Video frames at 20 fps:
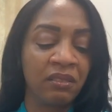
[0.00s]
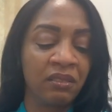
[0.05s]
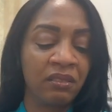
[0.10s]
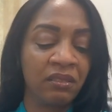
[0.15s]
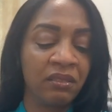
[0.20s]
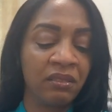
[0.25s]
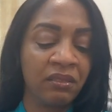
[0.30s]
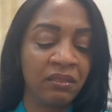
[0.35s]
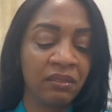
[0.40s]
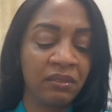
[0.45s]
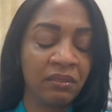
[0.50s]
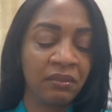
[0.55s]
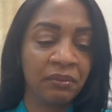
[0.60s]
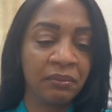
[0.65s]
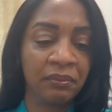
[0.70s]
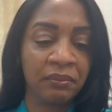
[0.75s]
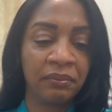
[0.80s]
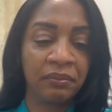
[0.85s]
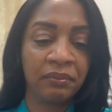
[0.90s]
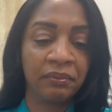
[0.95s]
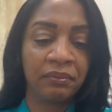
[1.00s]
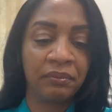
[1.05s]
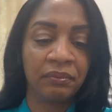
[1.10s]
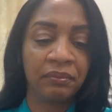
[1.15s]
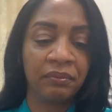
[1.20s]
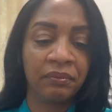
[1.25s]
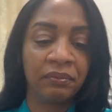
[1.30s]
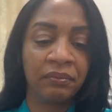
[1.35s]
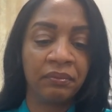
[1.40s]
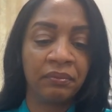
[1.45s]

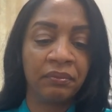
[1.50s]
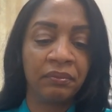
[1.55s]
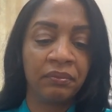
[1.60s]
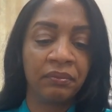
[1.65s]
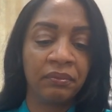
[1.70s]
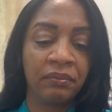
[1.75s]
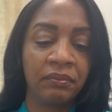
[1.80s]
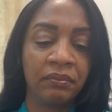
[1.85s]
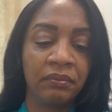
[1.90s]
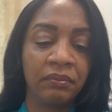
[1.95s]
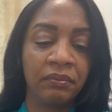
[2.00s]
(silence)